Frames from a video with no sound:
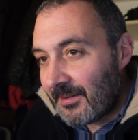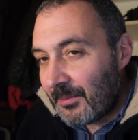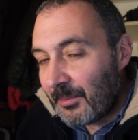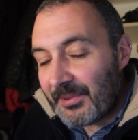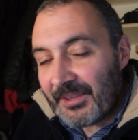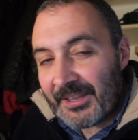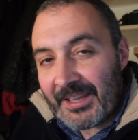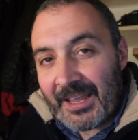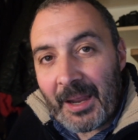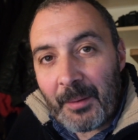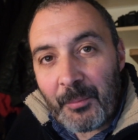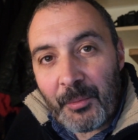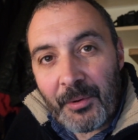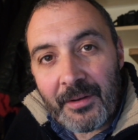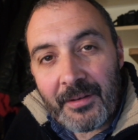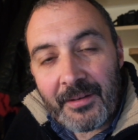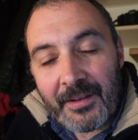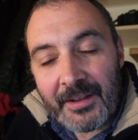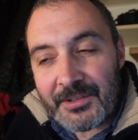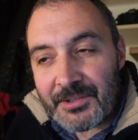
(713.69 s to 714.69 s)
with a
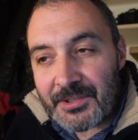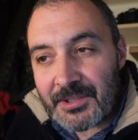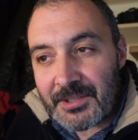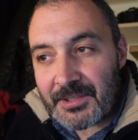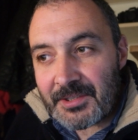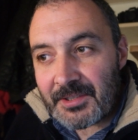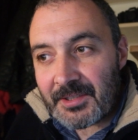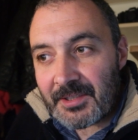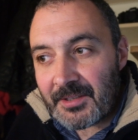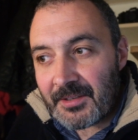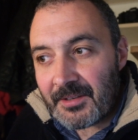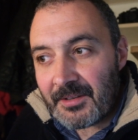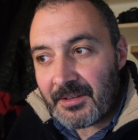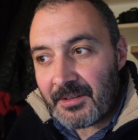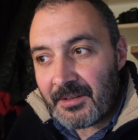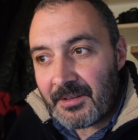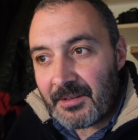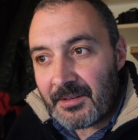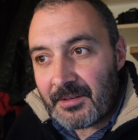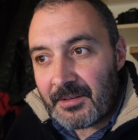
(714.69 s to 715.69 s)
camera and just
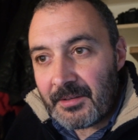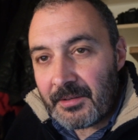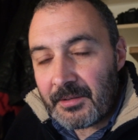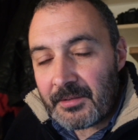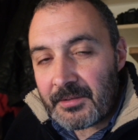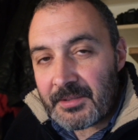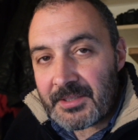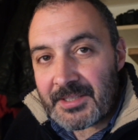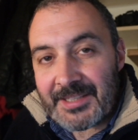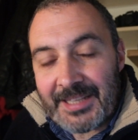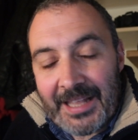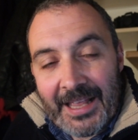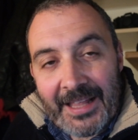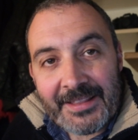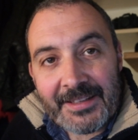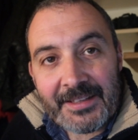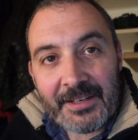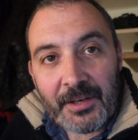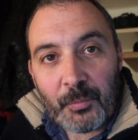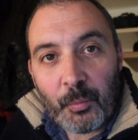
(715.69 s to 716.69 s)

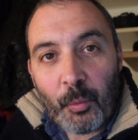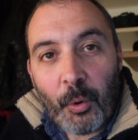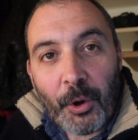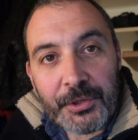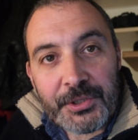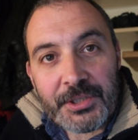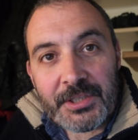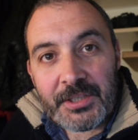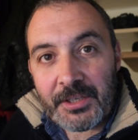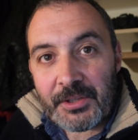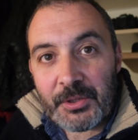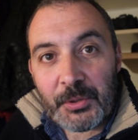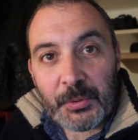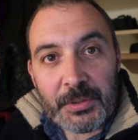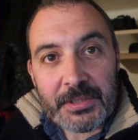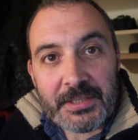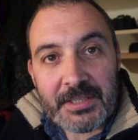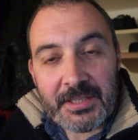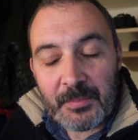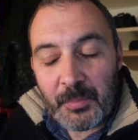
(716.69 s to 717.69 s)
standing and watching and
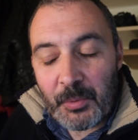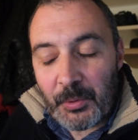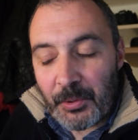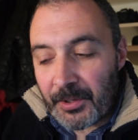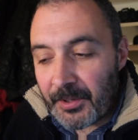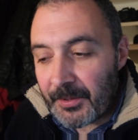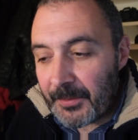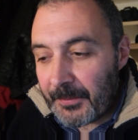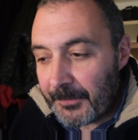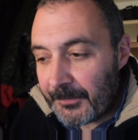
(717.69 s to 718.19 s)
noticing more,